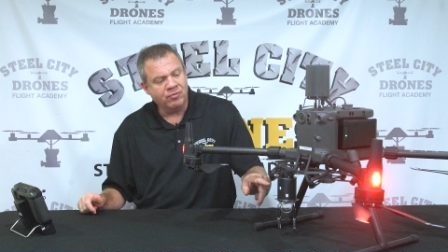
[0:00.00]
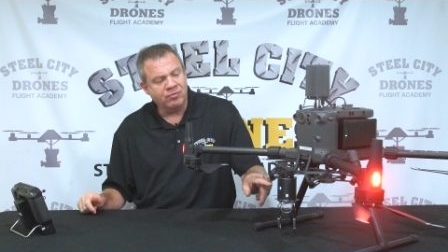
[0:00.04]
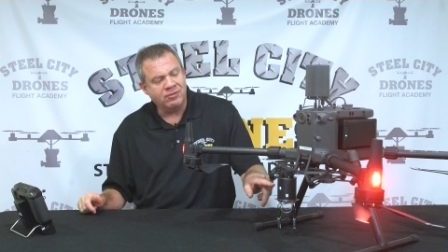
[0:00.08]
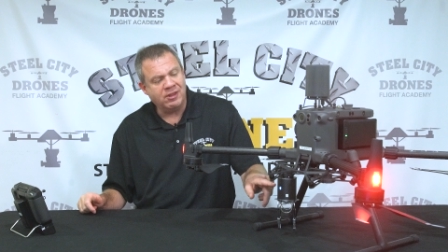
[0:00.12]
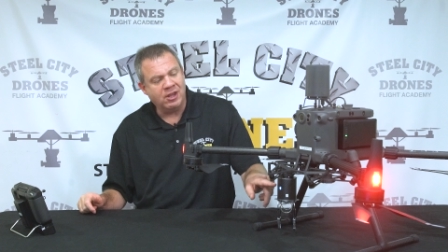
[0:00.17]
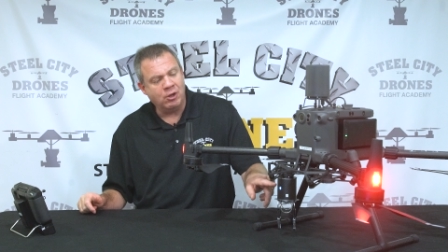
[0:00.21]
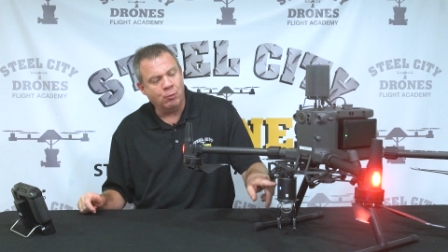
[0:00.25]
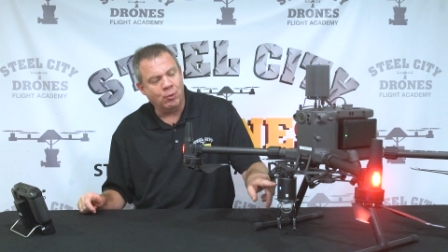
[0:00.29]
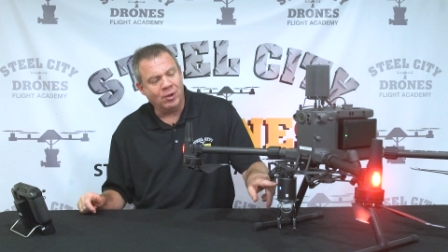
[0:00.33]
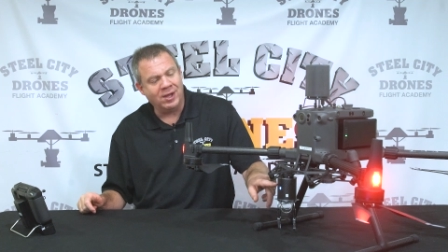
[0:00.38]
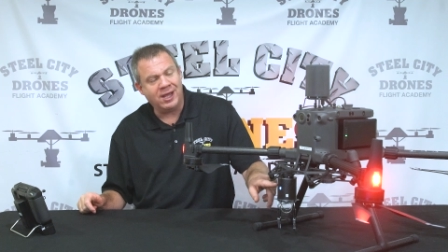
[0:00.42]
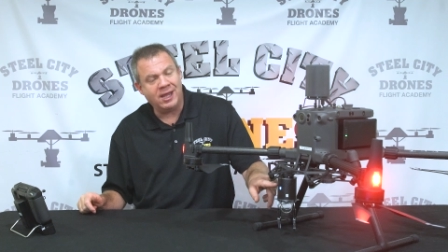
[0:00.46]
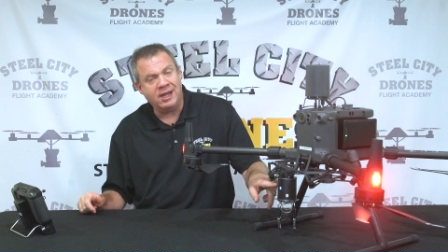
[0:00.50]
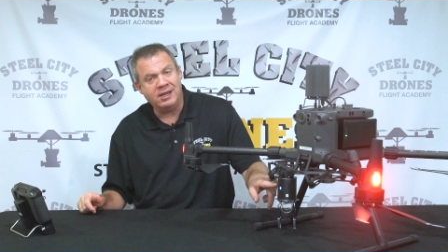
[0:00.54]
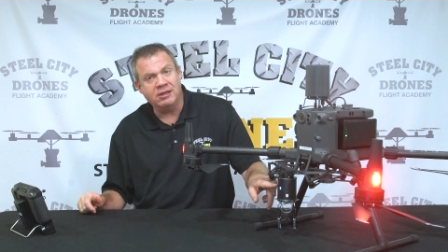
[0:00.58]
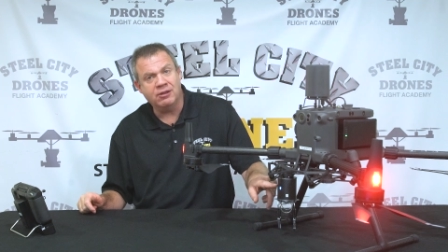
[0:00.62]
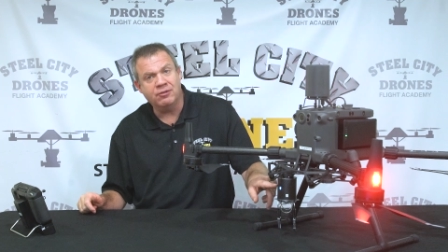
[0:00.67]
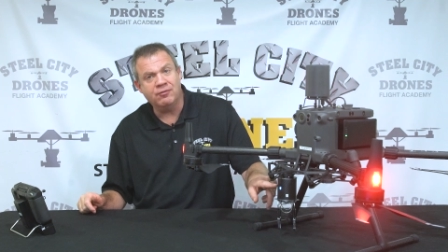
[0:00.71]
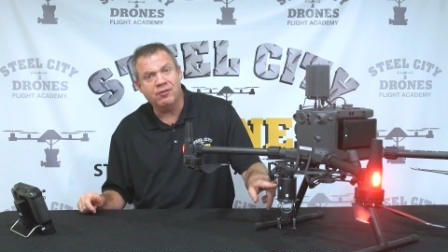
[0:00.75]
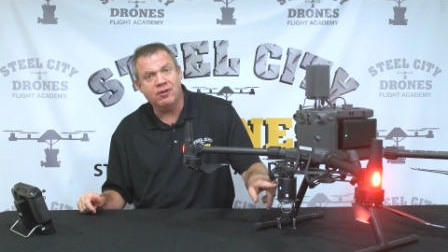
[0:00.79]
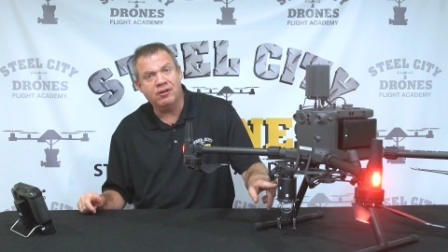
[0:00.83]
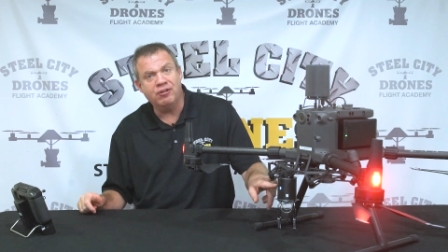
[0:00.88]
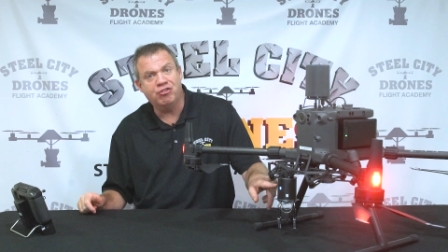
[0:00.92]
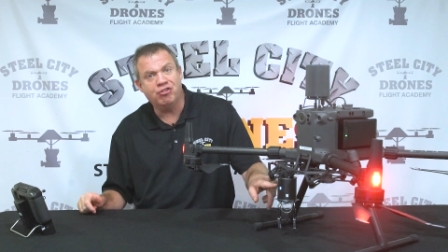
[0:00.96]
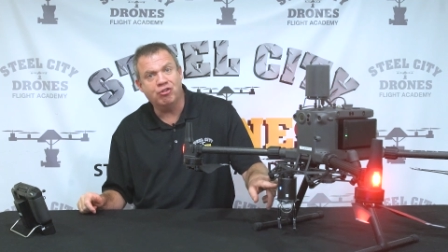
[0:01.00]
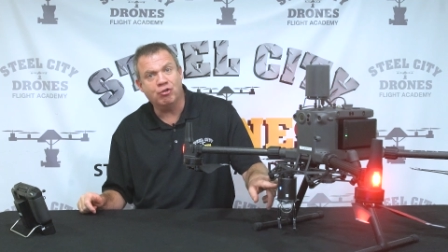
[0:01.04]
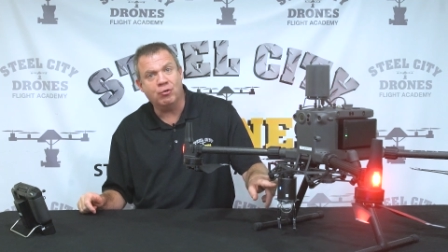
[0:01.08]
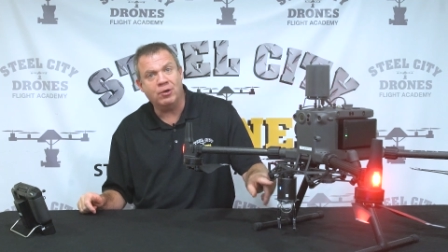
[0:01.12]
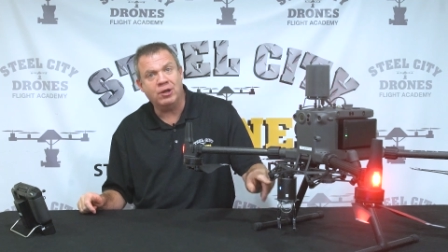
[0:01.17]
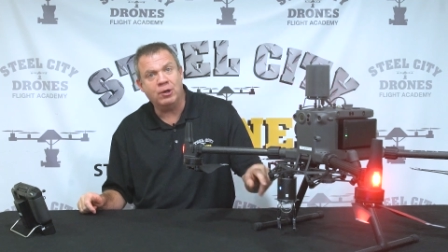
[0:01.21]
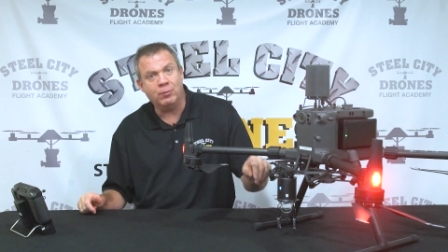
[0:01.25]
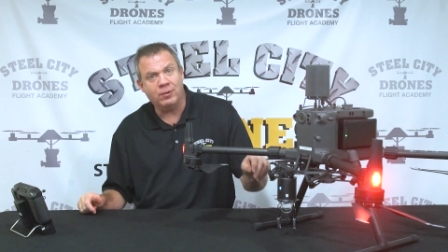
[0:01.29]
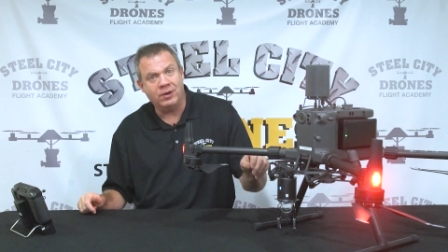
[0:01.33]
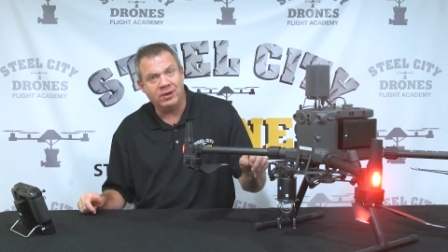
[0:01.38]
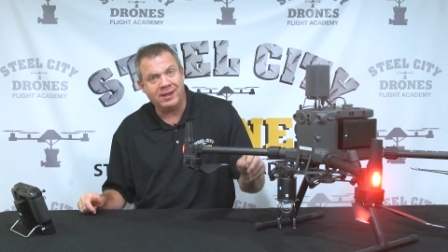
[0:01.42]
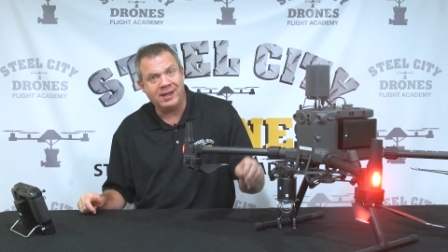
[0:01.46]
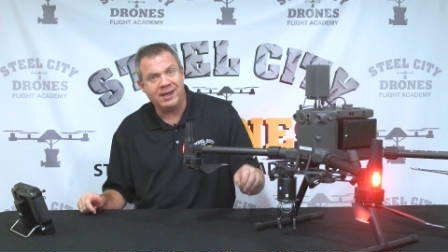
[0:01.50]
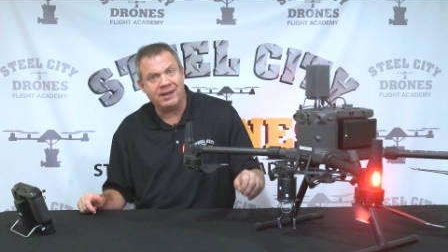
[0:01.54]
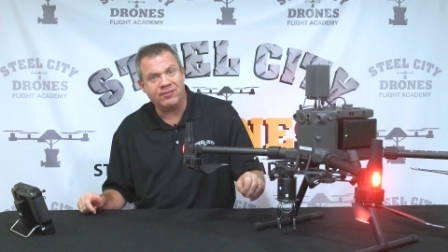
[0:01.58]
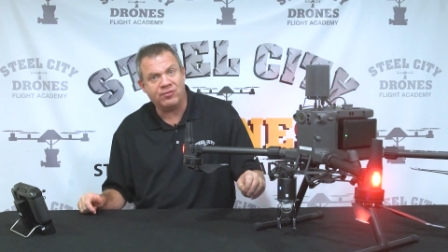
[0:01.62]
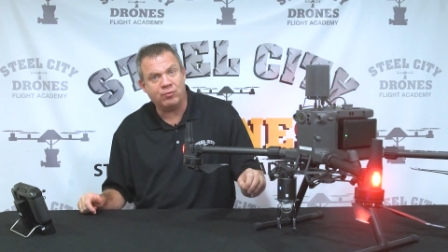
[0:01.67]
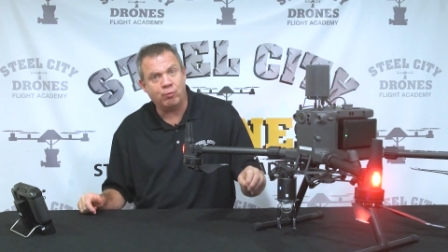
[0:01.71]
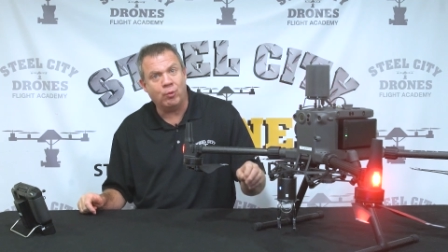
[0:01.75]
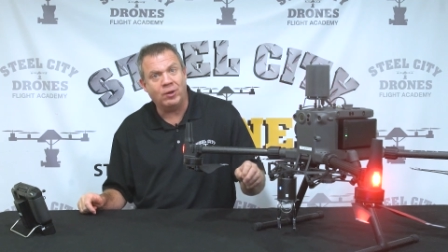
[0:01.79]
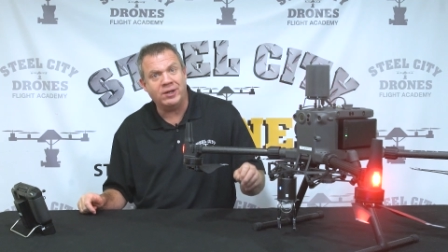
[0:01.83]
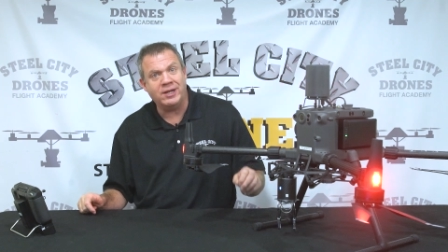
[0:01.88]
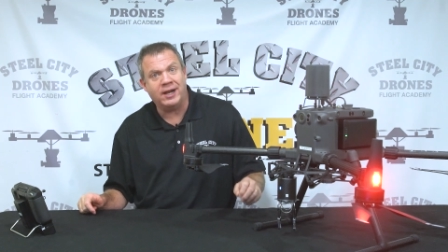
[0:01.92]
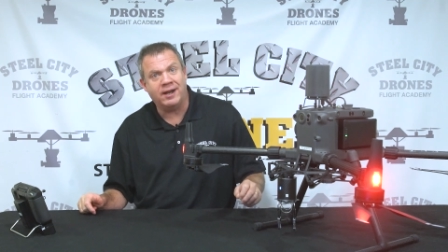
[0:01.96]
they will individually
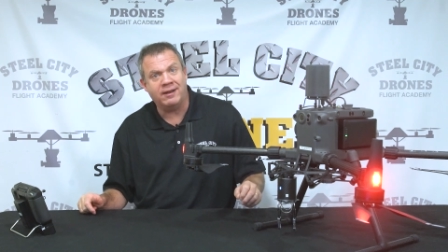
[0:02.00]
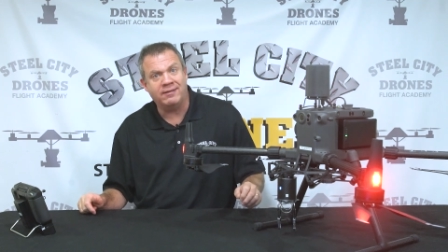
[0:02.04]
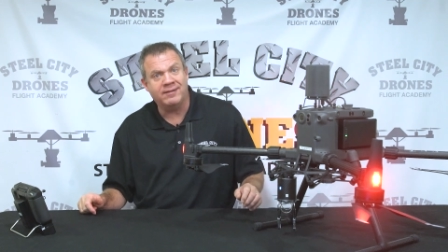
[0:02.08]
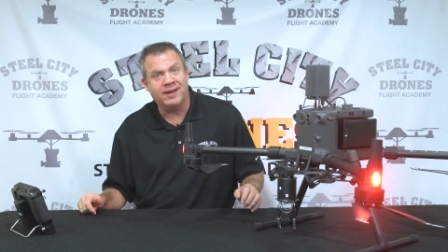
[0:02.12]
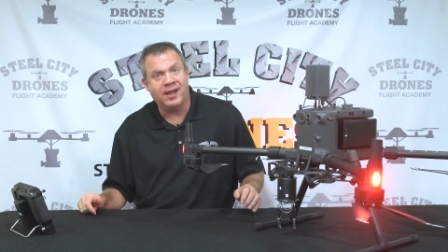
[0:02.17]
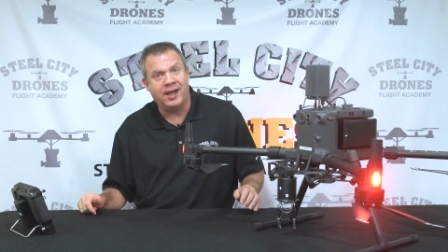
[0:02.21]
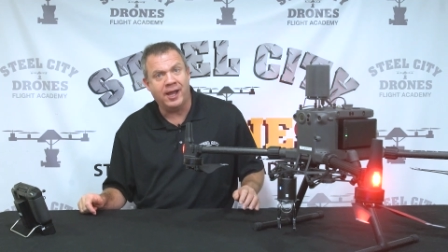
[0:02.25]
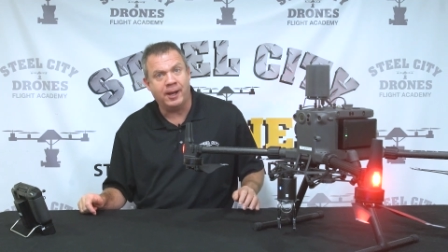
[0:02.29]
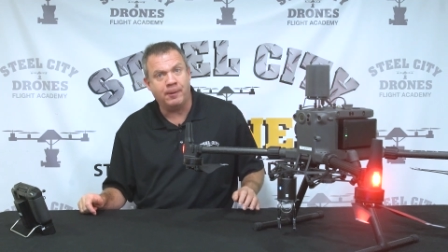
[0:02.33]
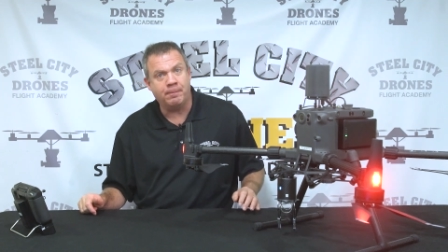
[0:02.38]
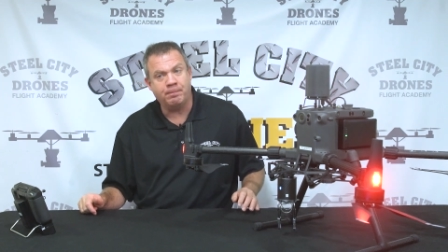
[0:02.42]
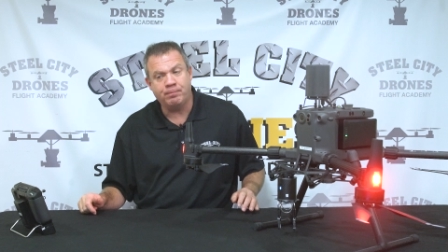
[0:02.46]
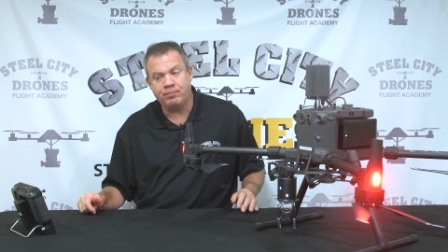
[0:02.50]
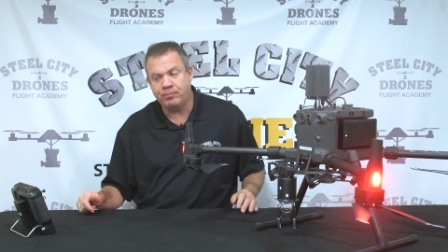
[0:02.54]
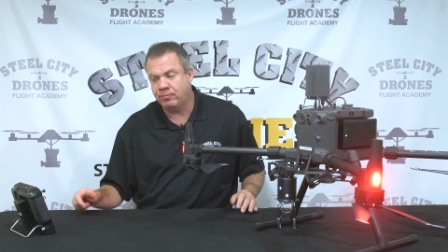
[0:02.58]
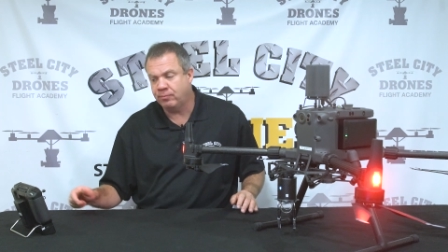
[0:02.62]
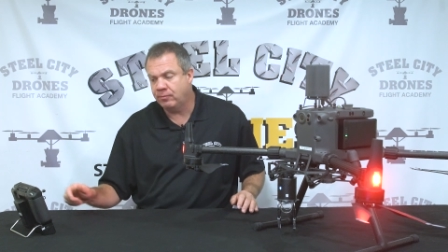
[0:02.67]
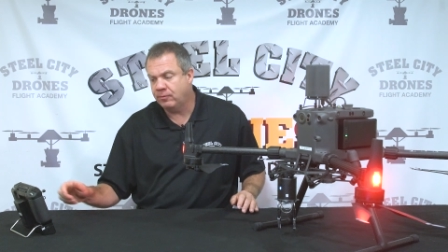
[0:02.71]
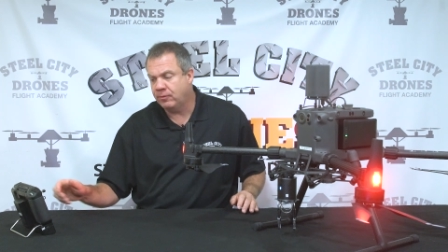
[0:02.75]
release one at a time.